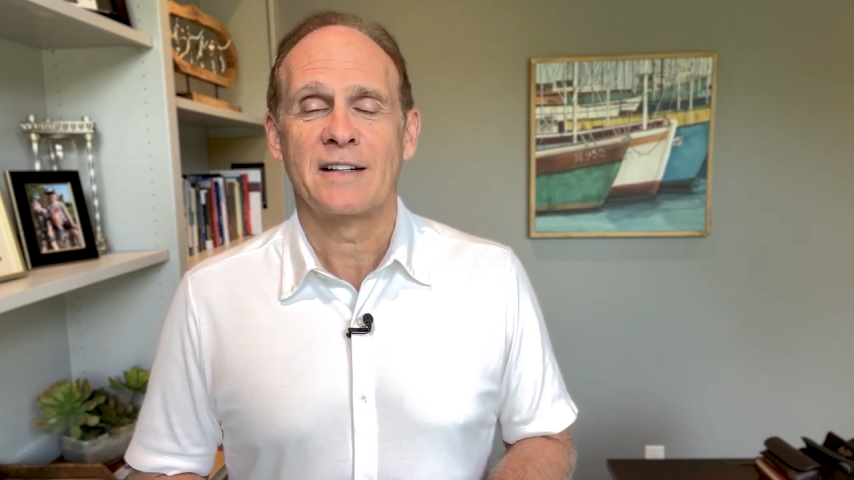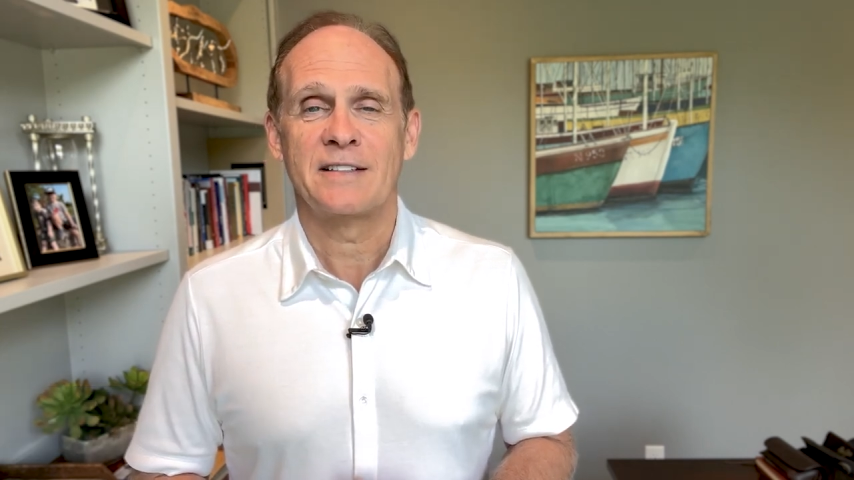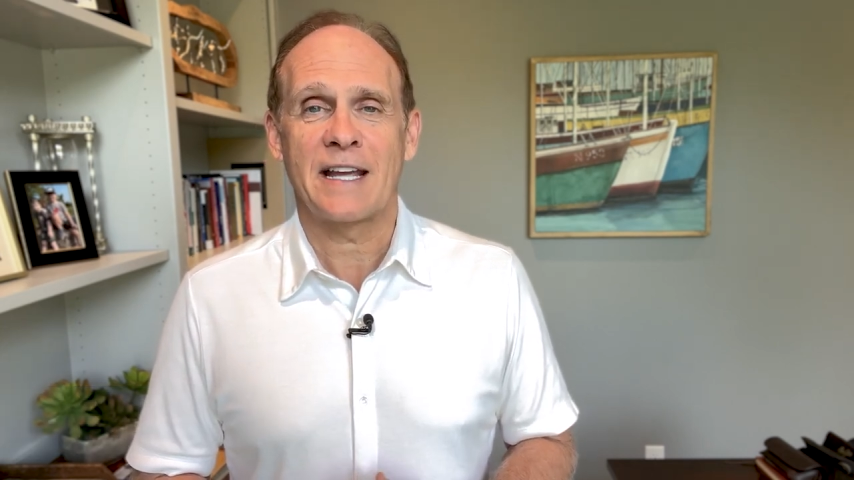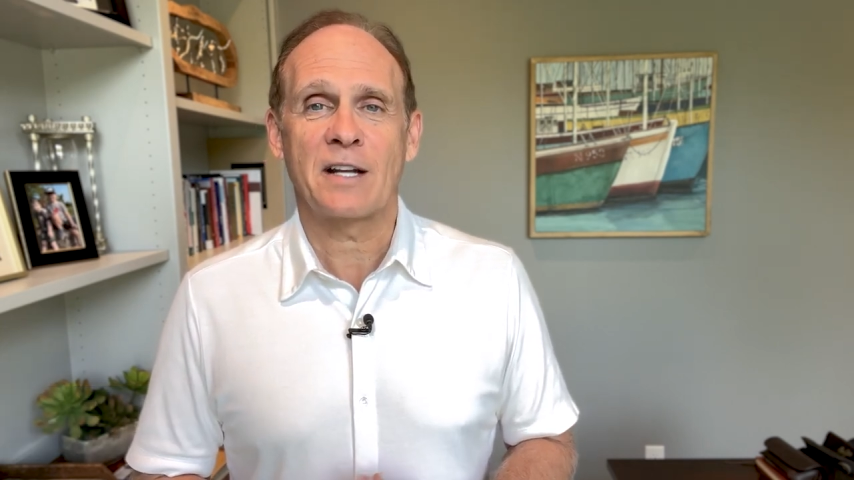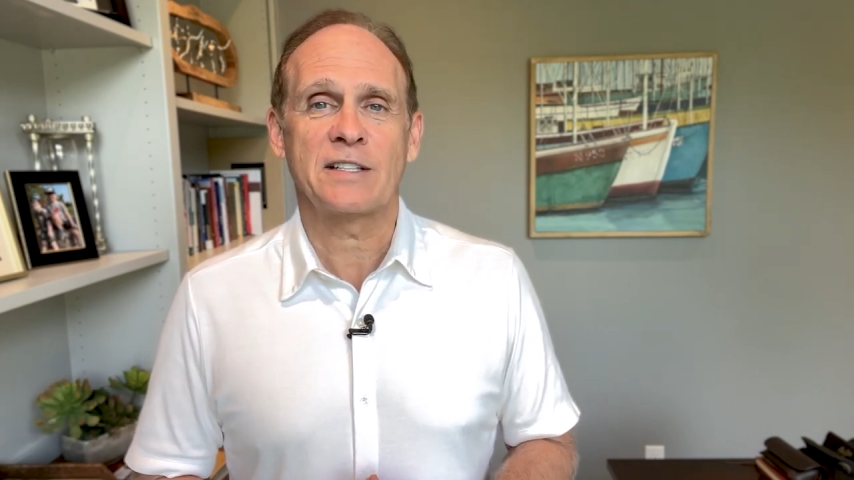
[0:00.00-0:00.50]

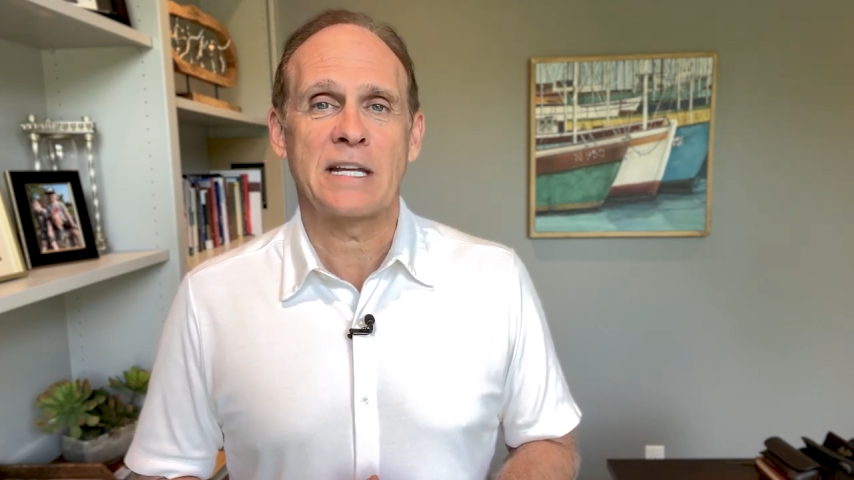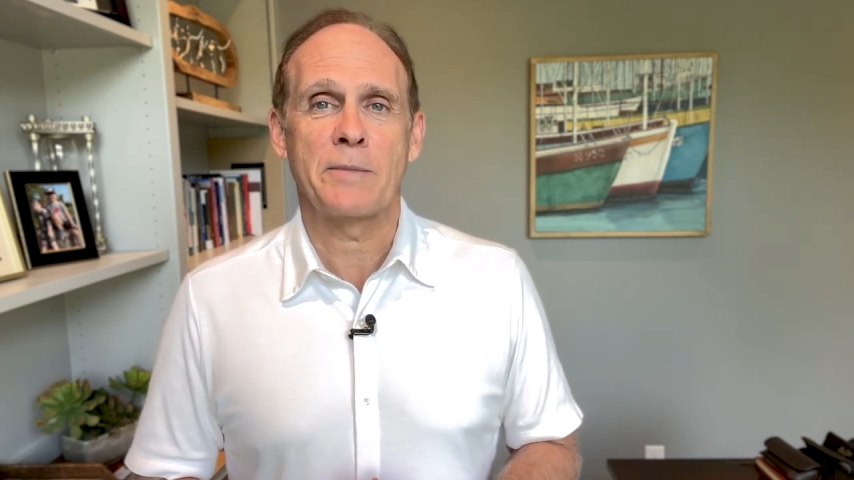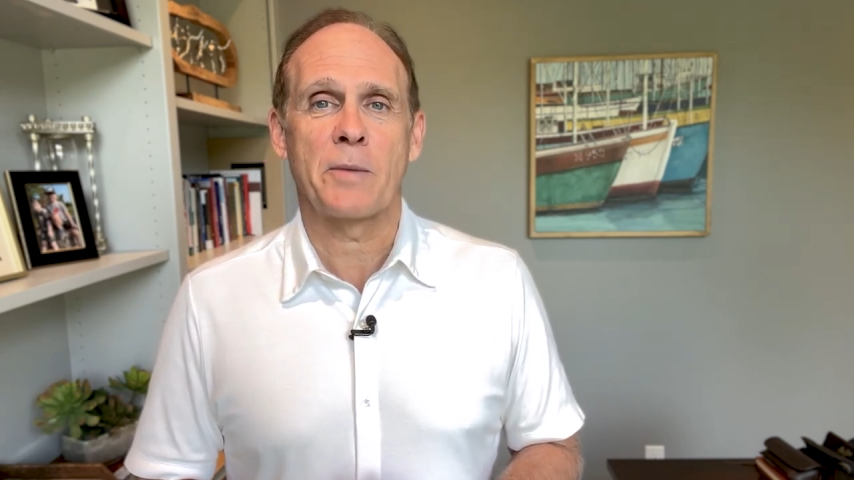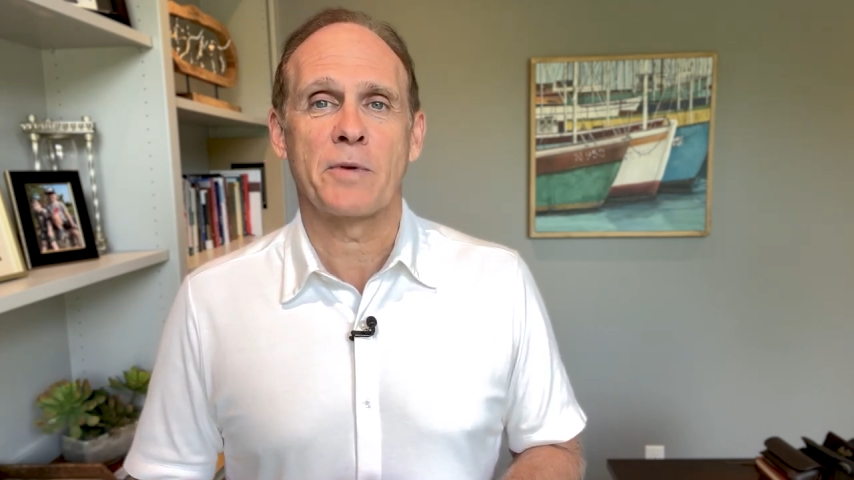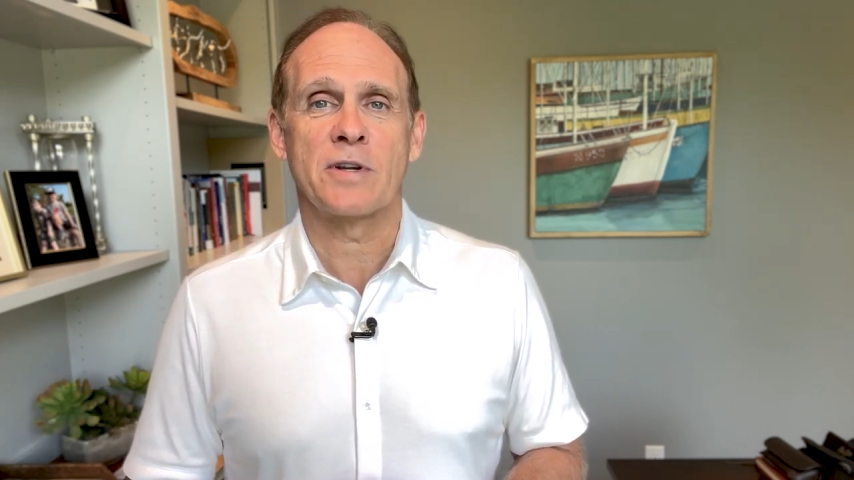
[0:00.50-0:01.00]
dental team
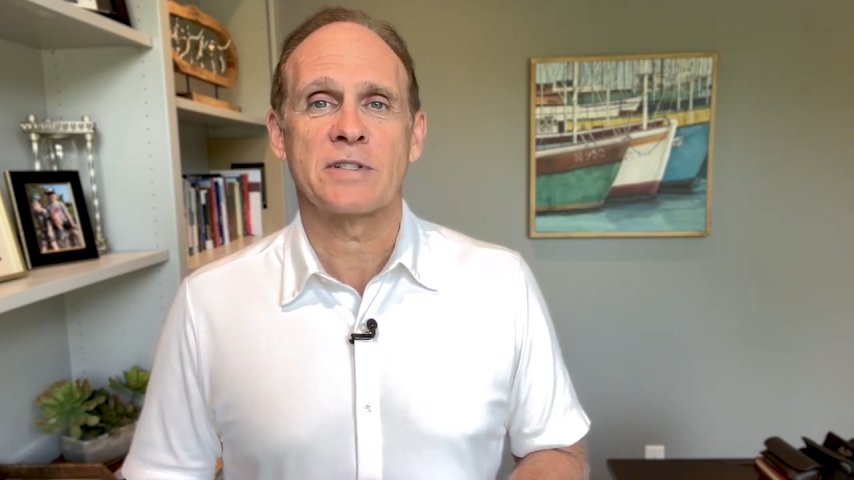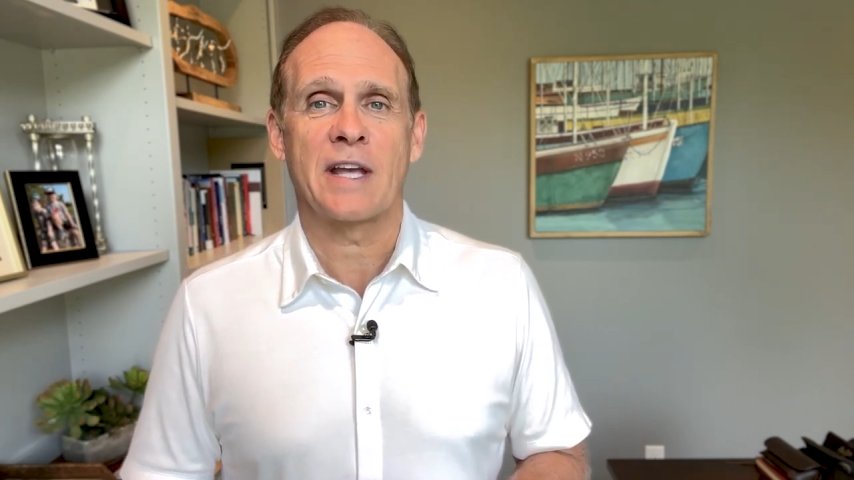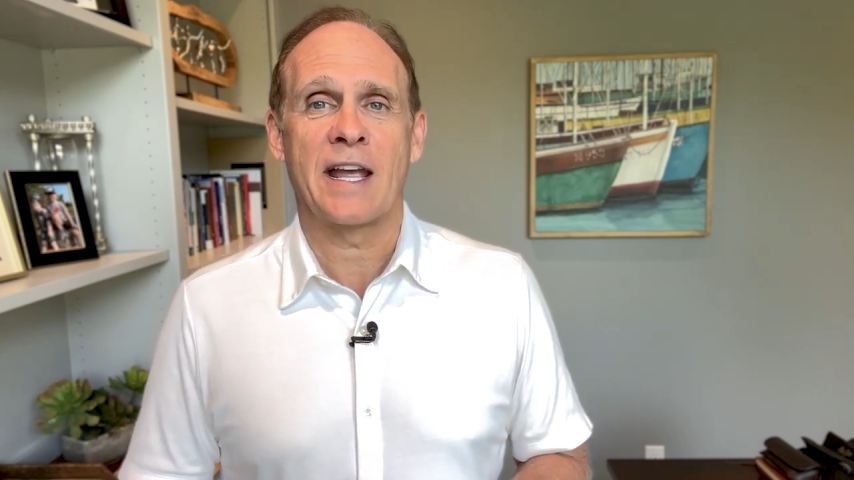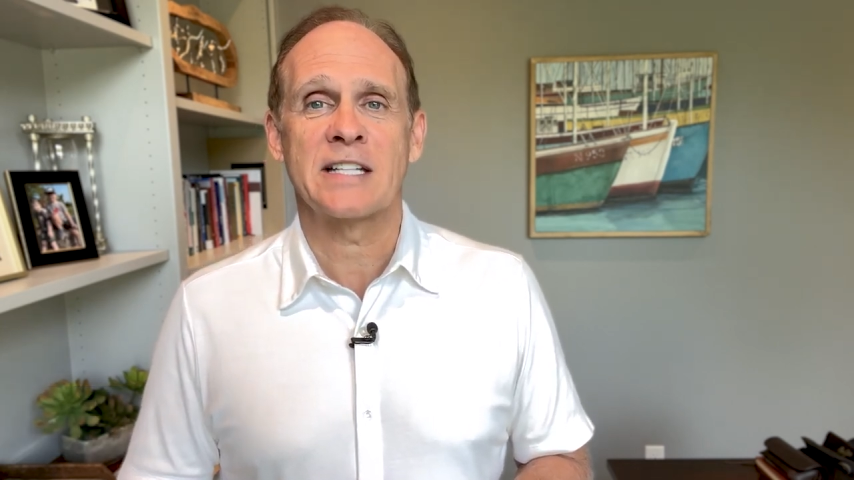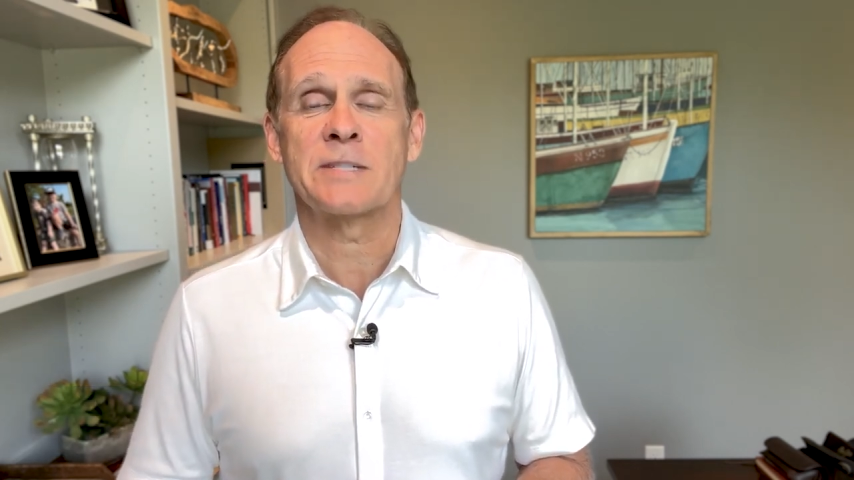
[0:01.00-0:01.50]
members,
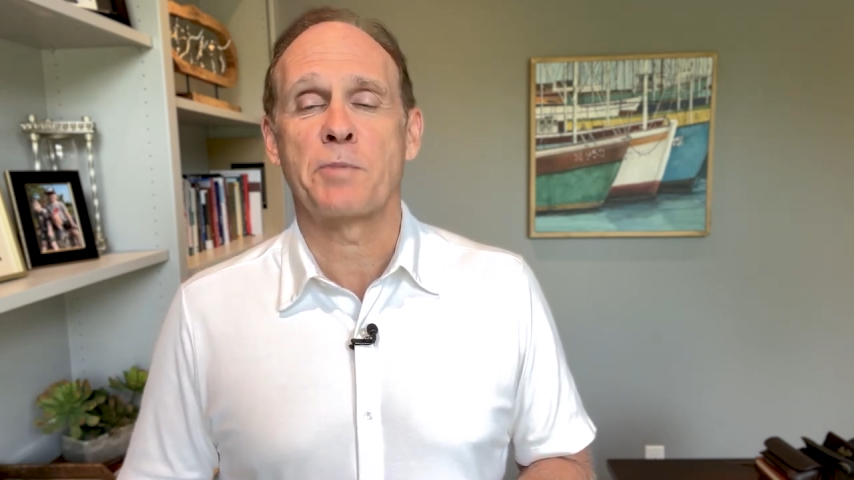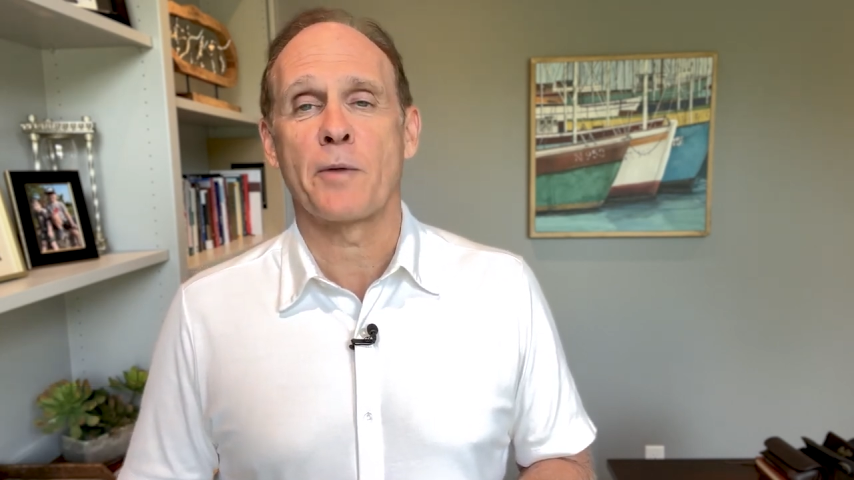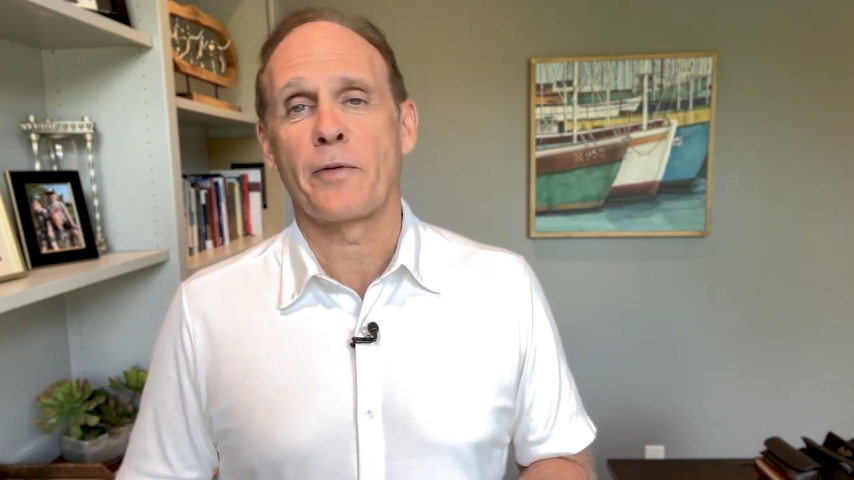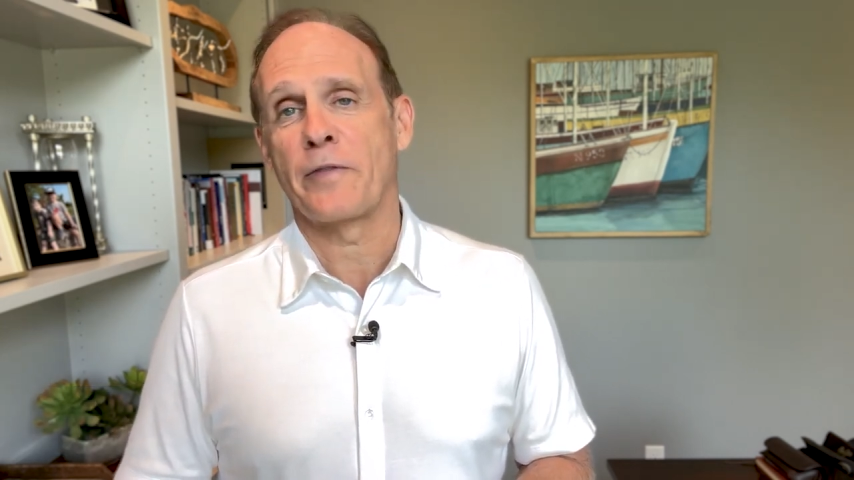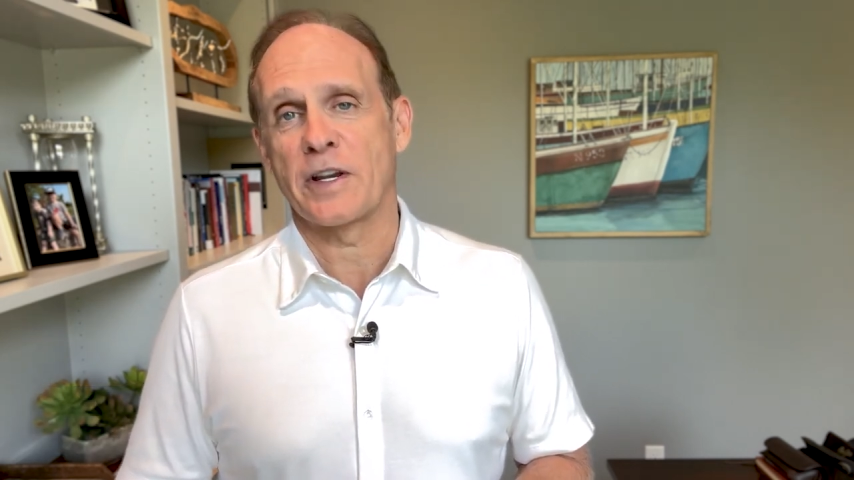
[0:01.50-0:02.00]
and
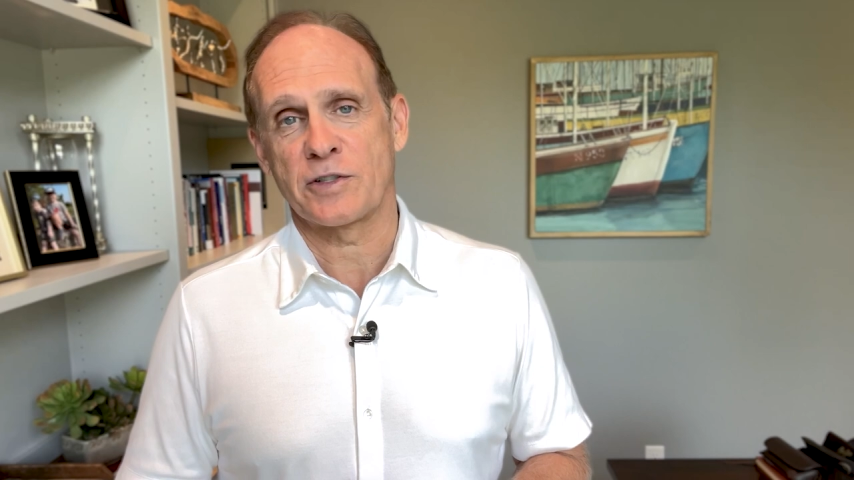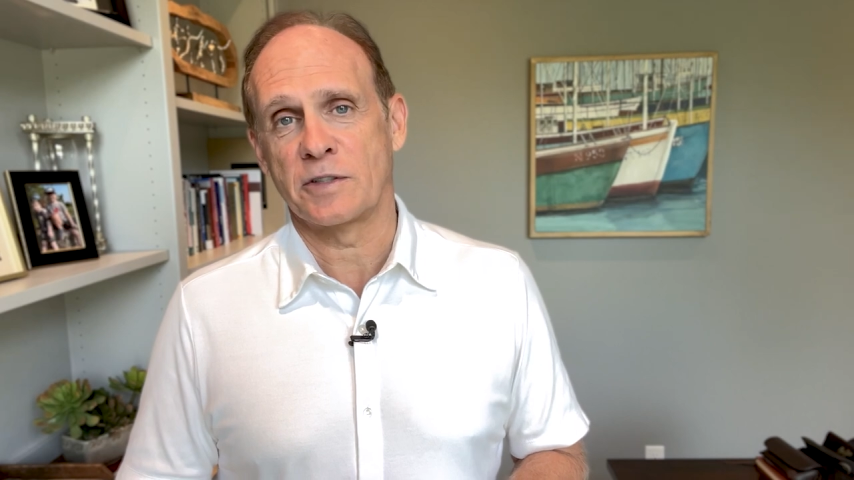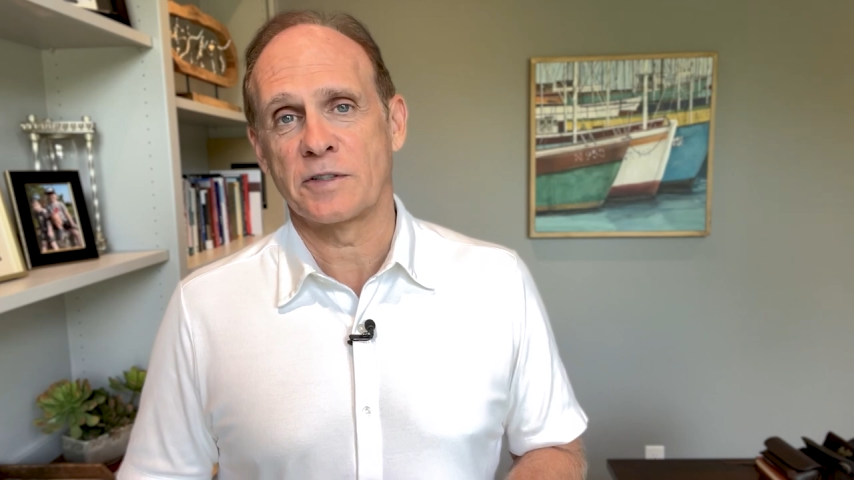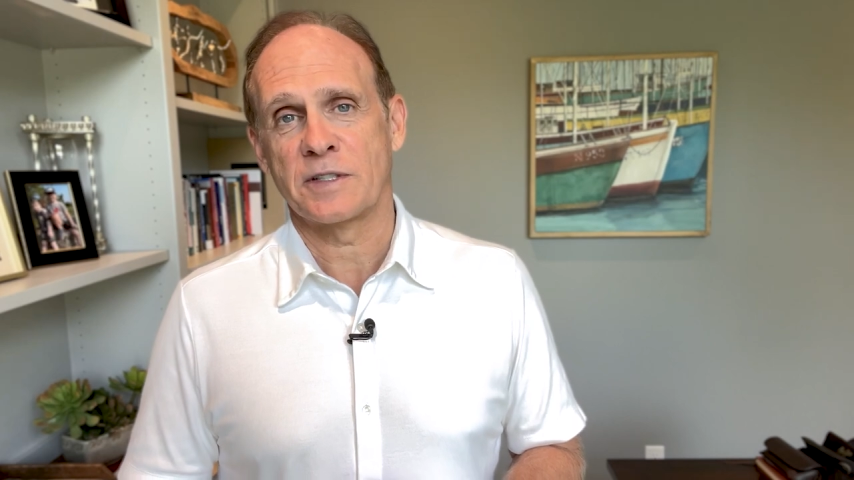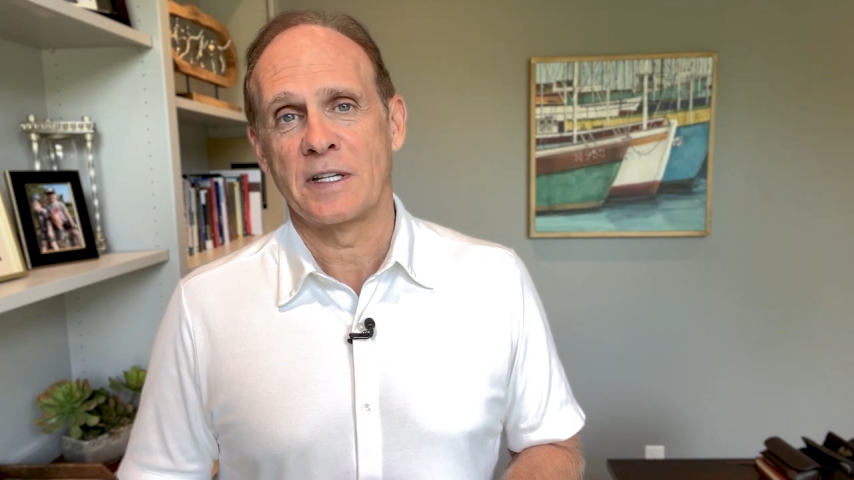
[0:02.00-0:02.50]
support
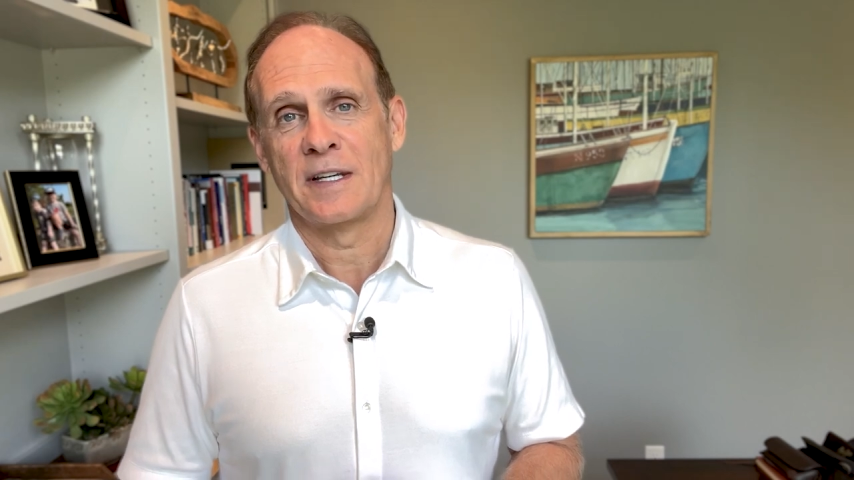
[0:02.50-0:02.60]
professionals